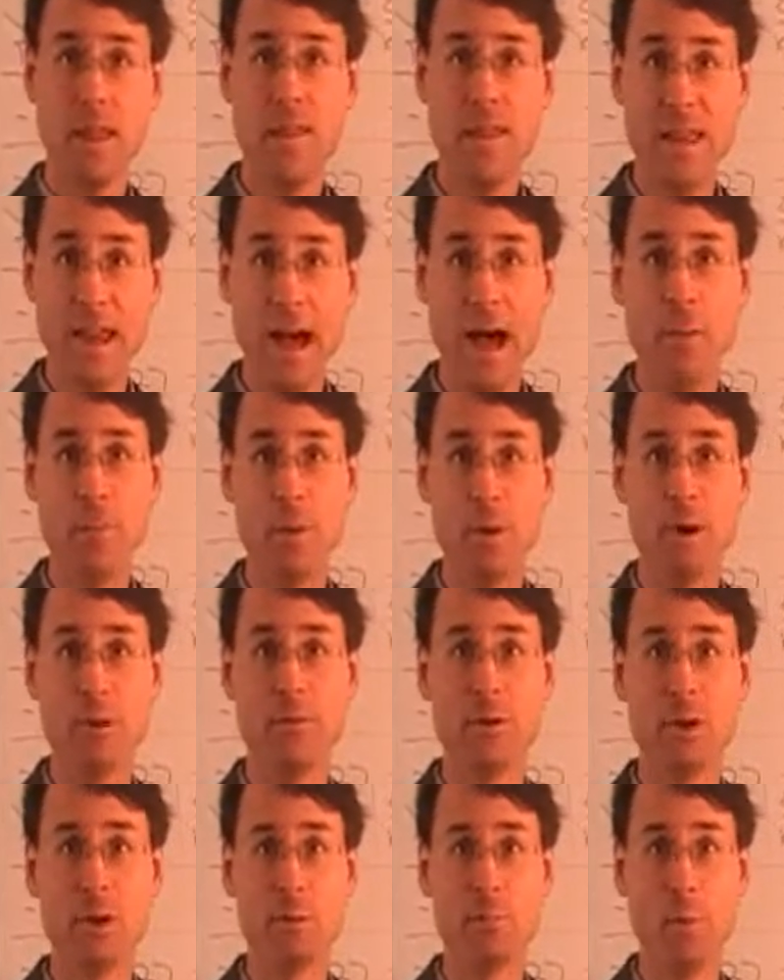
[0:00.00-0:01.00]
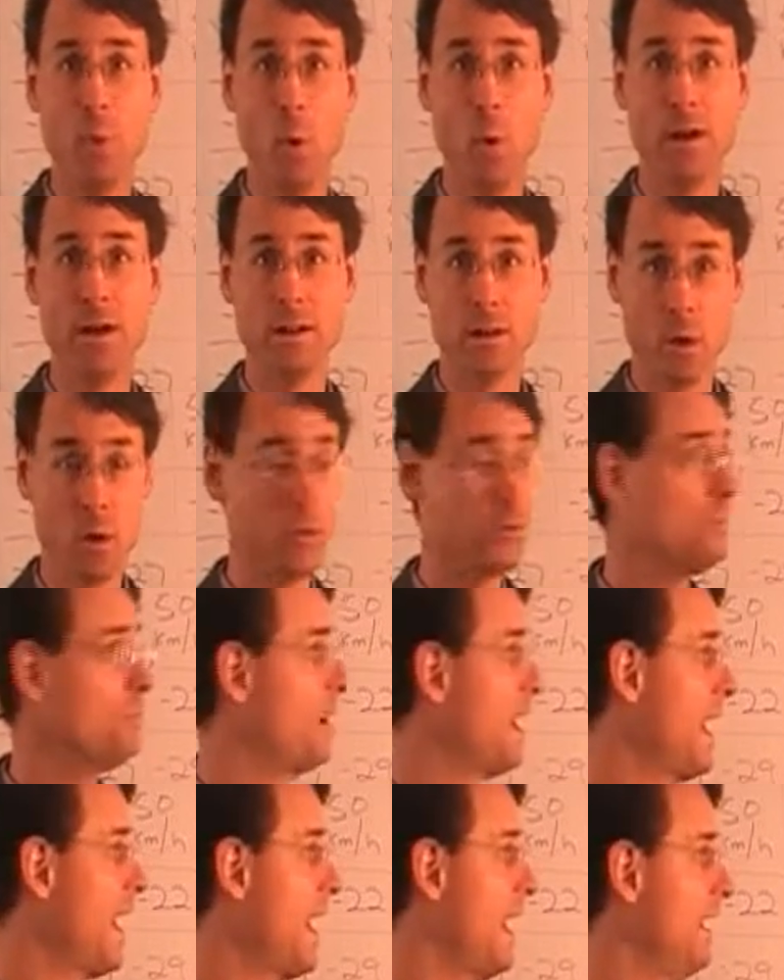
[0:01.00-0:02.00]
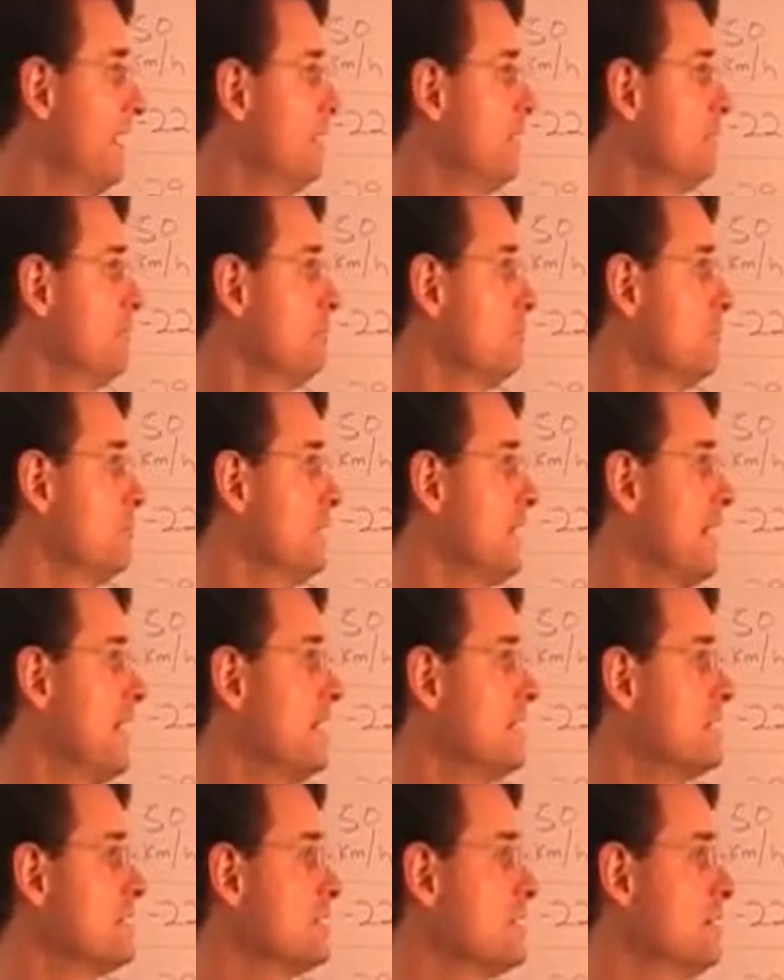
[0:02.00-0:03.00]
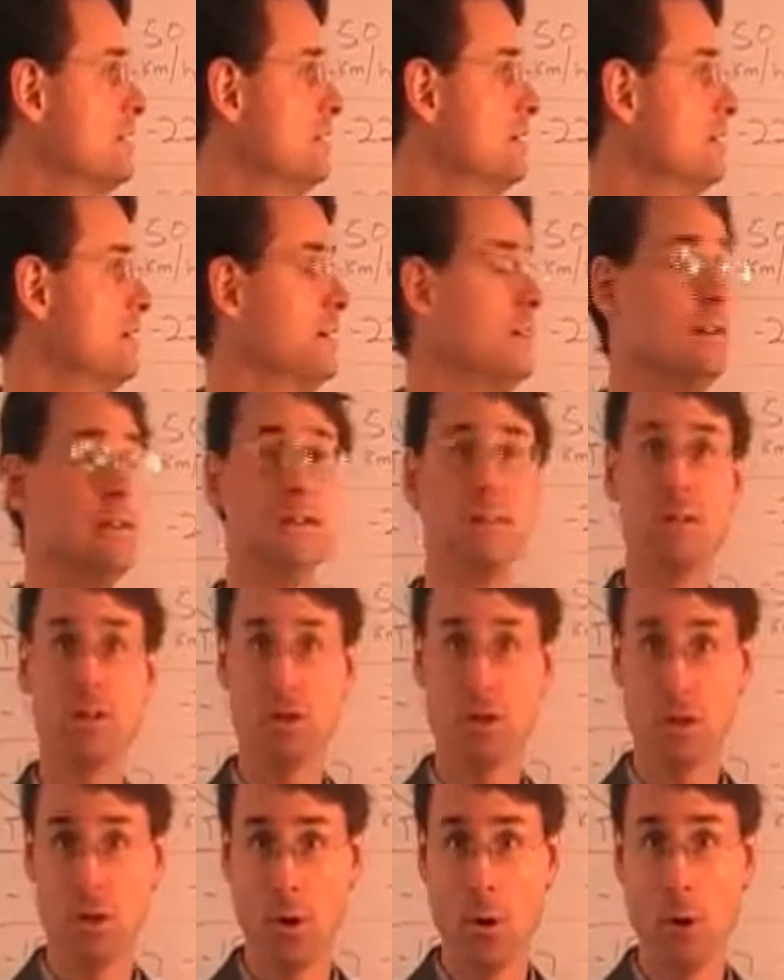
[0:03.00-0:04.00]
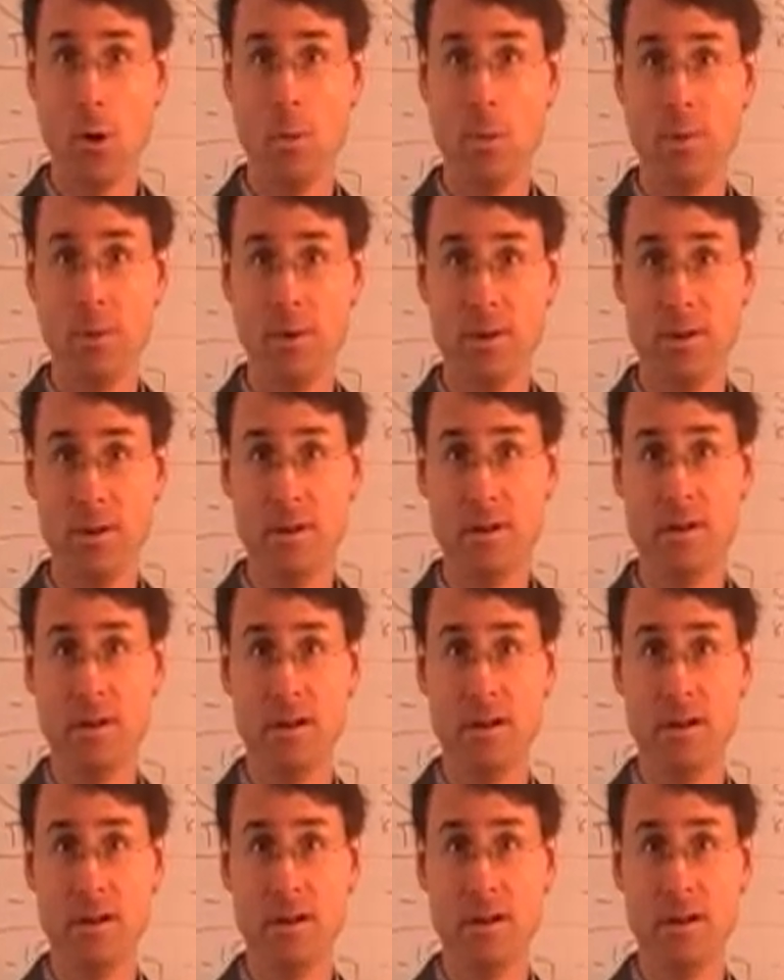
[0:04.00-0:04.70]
the output of a point close by plus the slope